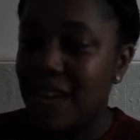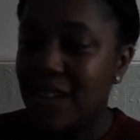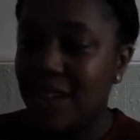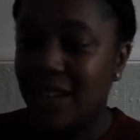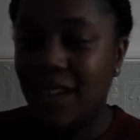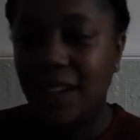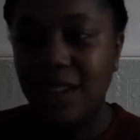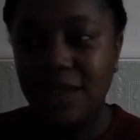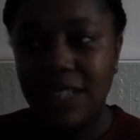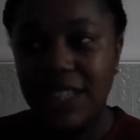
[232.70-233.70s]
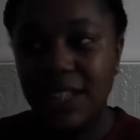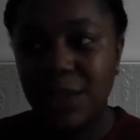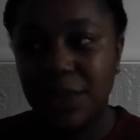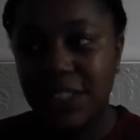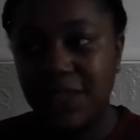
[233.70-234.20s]
It did kind of
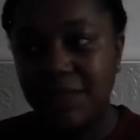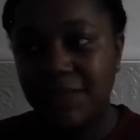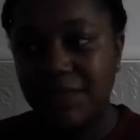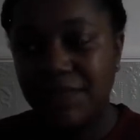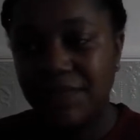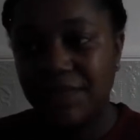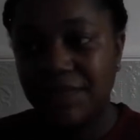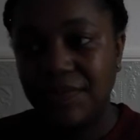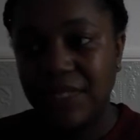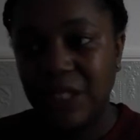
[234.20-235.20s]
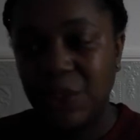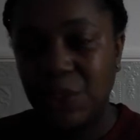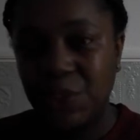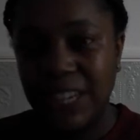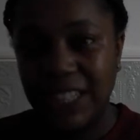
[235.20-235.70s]
taste sweet
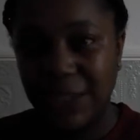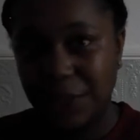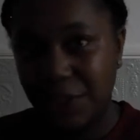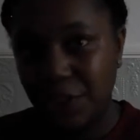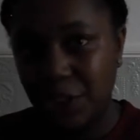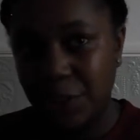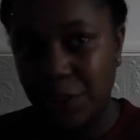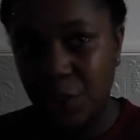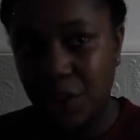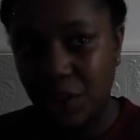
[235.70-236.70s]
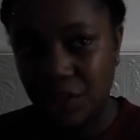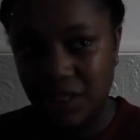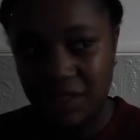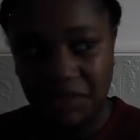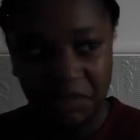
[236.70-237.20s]
when I added a bit of sugar. Before, it was
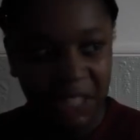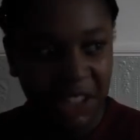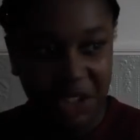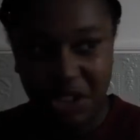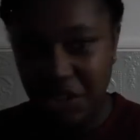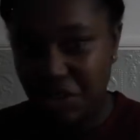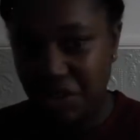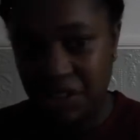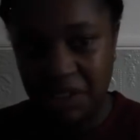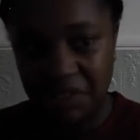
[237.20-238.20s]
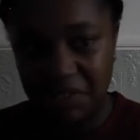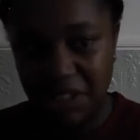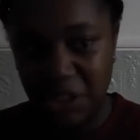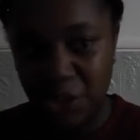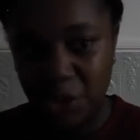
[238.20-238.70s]
just, without the sugar, it was just
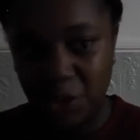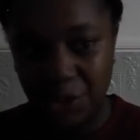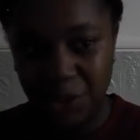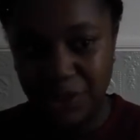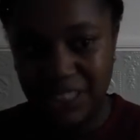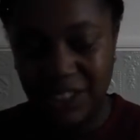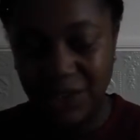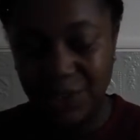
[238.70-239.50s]
a strong brew. Like,